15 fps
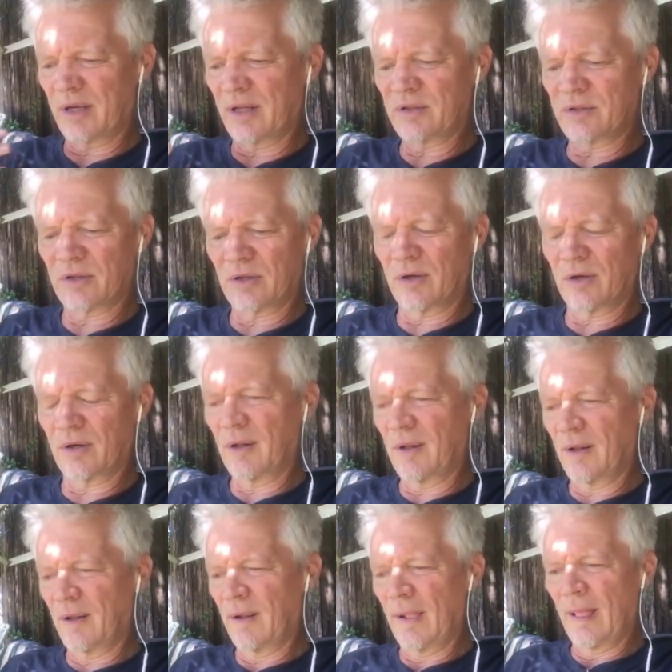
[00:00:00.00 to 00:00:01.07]
basically
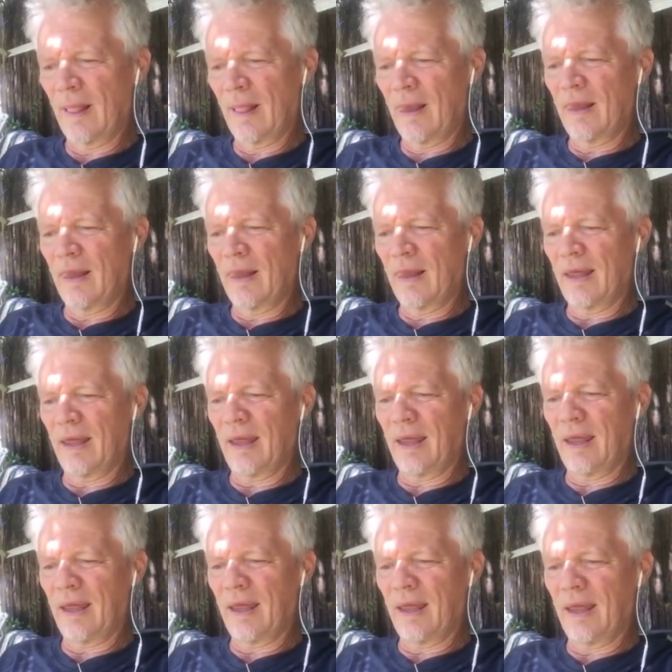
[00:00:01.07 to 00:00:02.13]
went
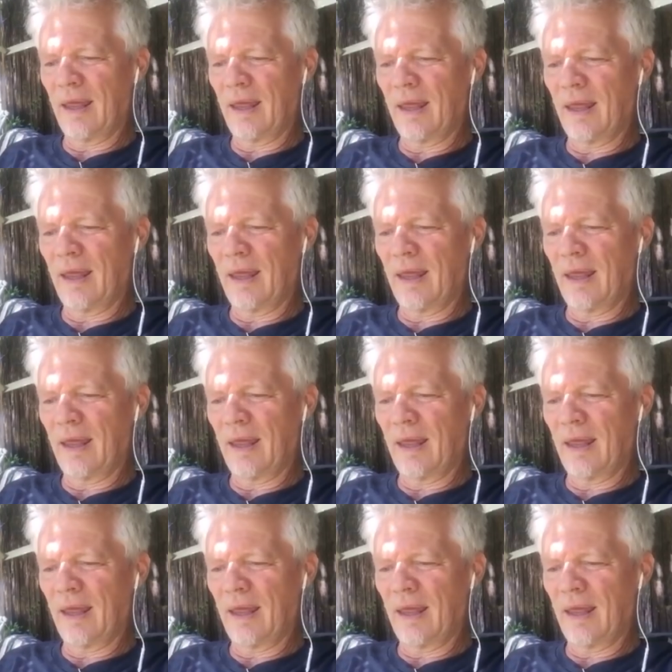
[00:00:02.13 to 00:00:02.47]
into